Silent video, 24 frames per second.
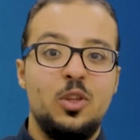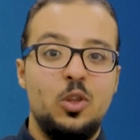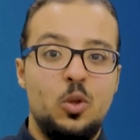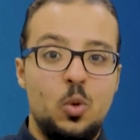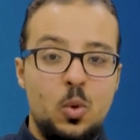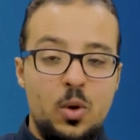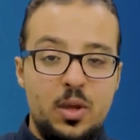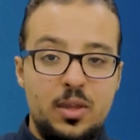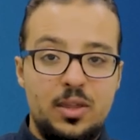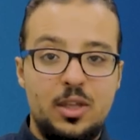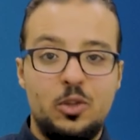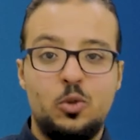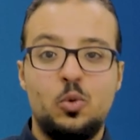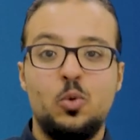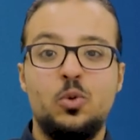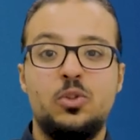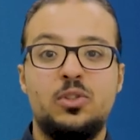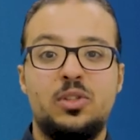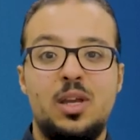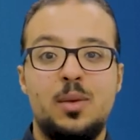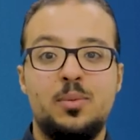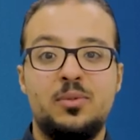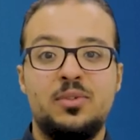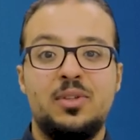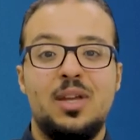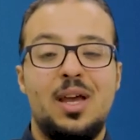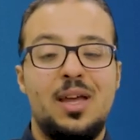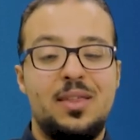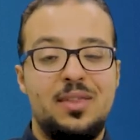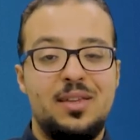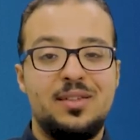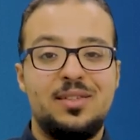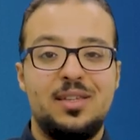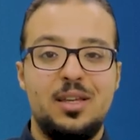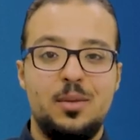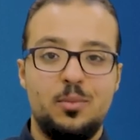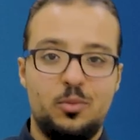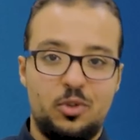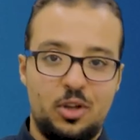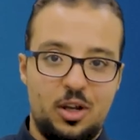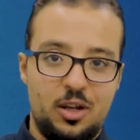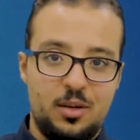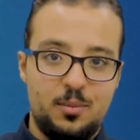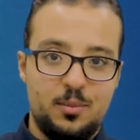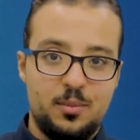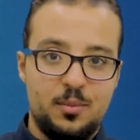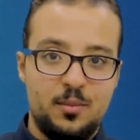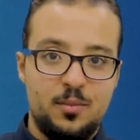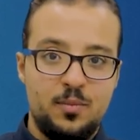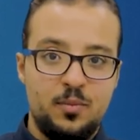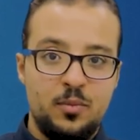doing the two steps at the same time.